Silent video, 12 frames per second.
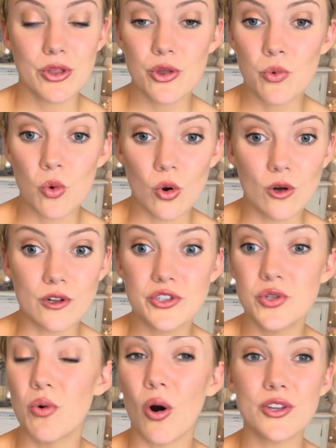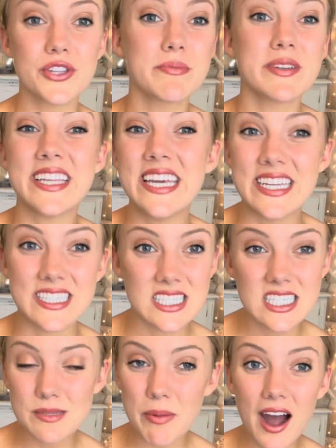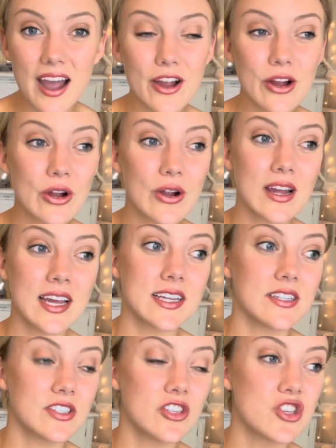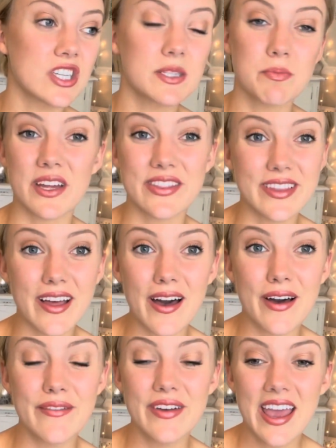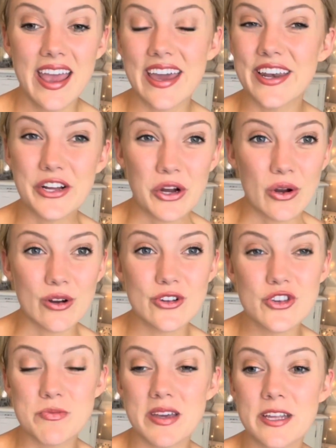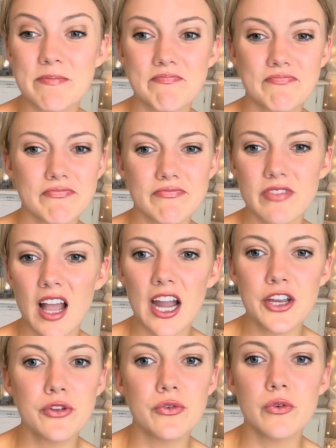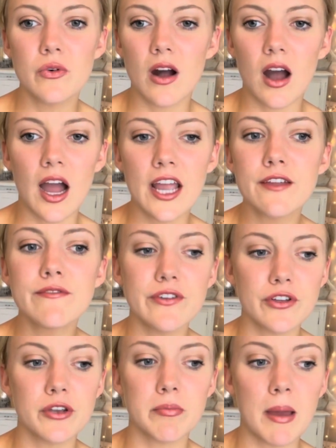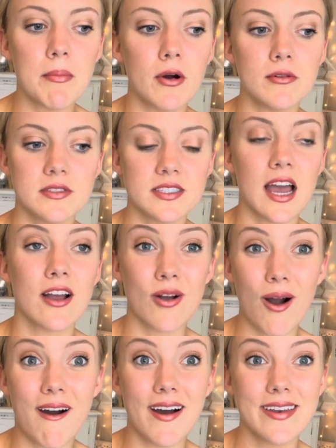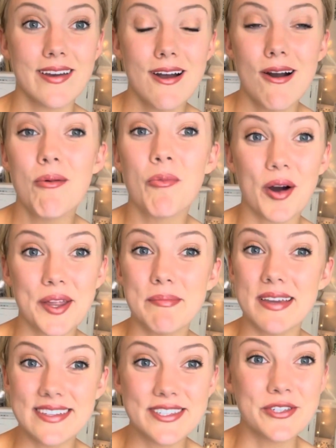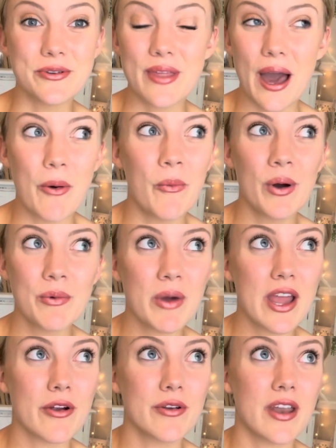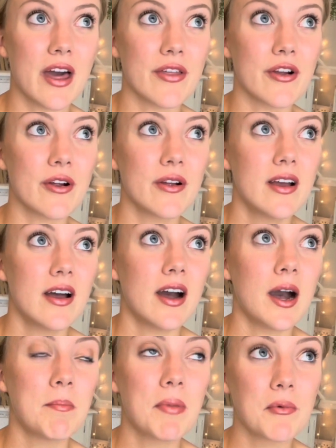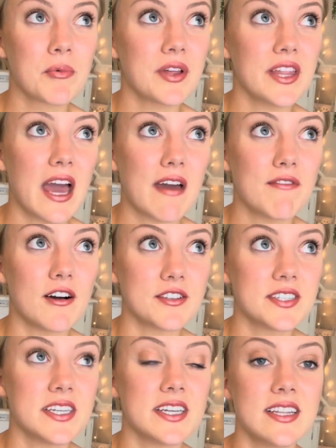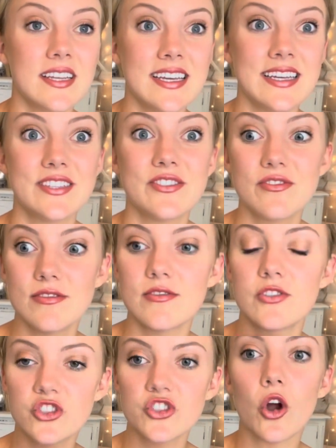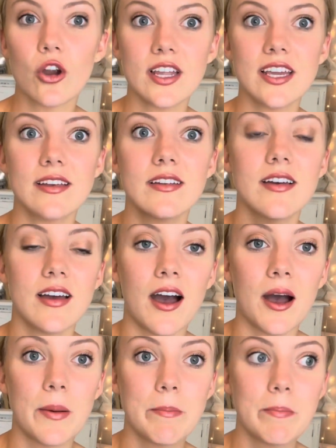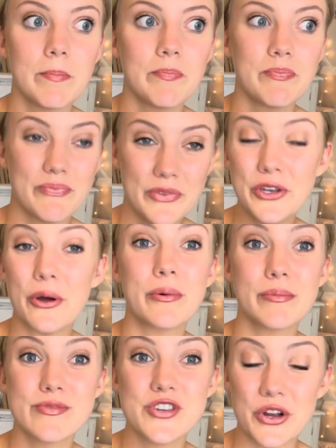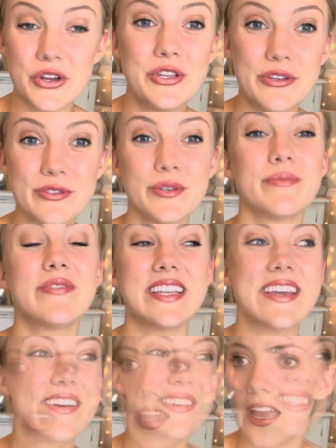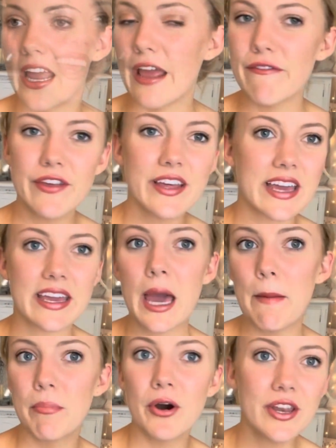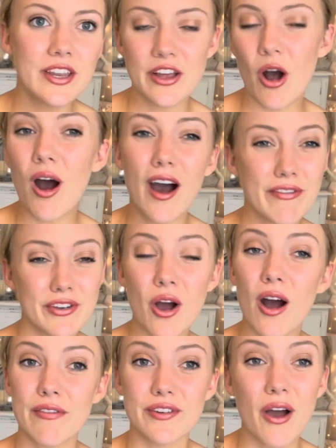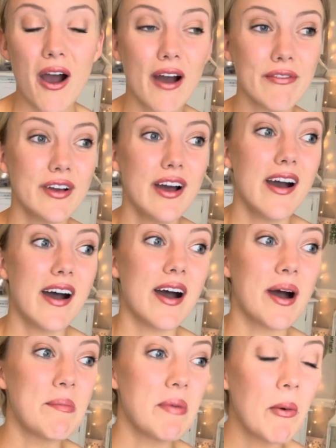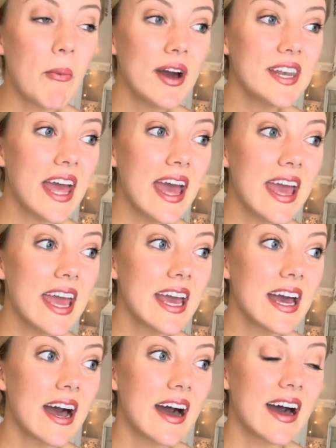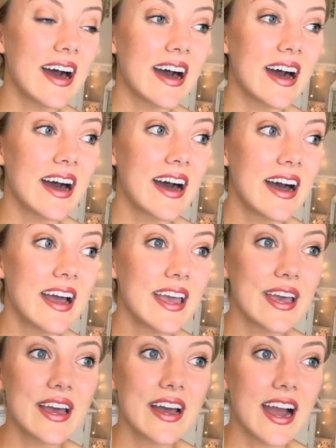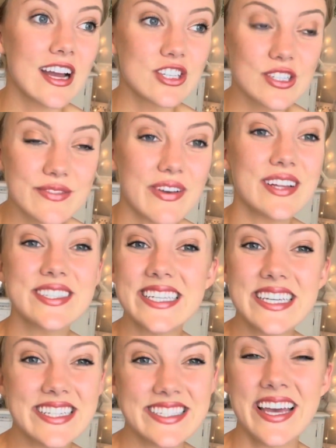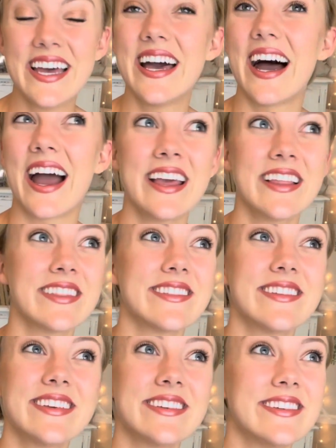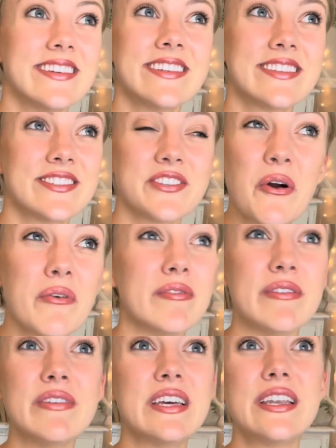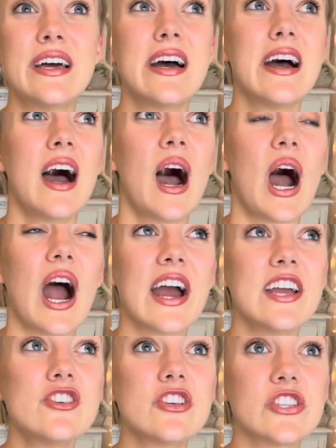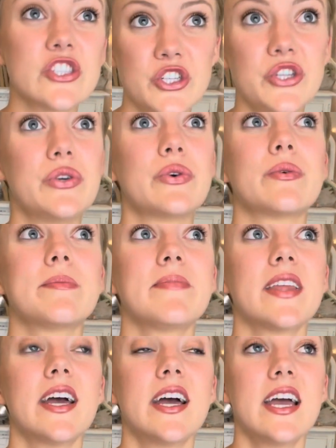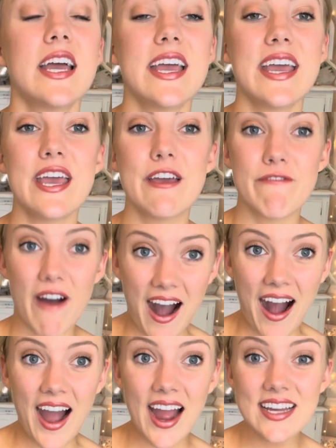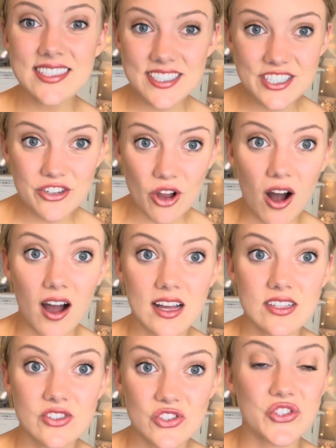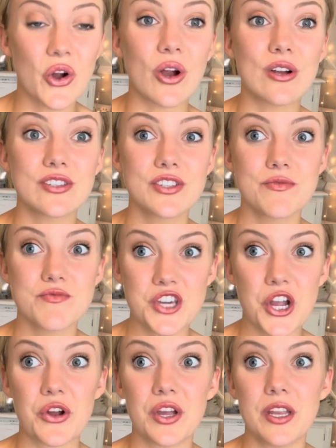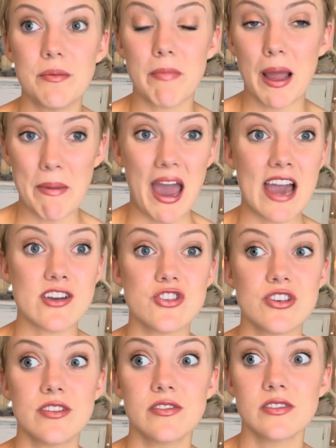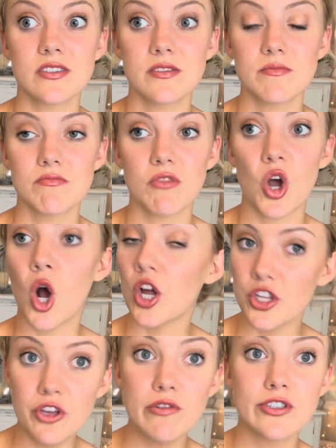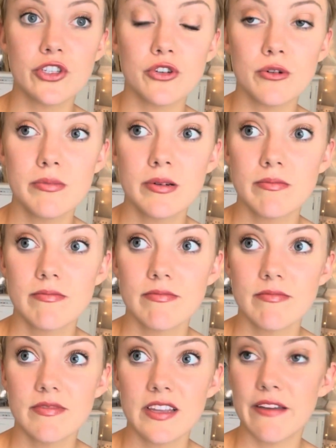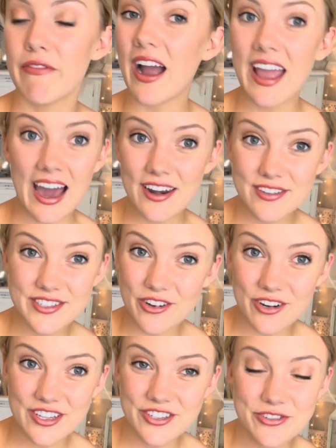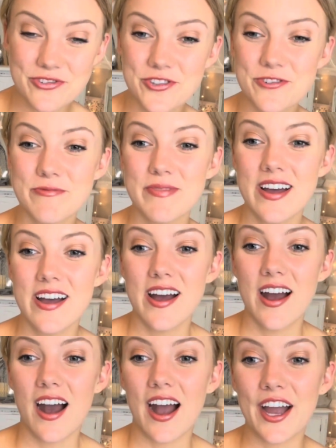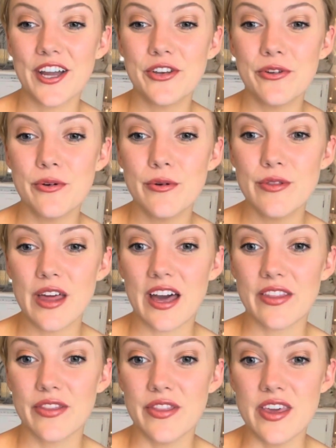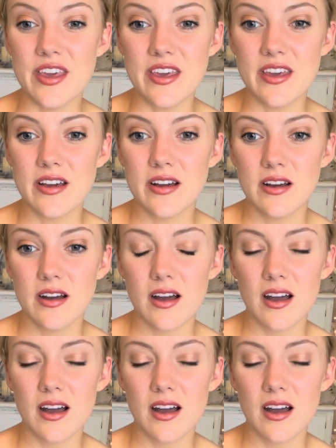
with the world, to ultimately inspire and to just spread love and encouragement. I knew I could feel it in my bones that God wanted me to do that one way or another, but really I felt it in starting, sharing YouTube videos. And I feel like I kept putting it off and off and off, but one day I just felt it. It's so vivid. I just knew if I did not start sharing my passions on YouTube, if I hadn't started YouTube, I knew that the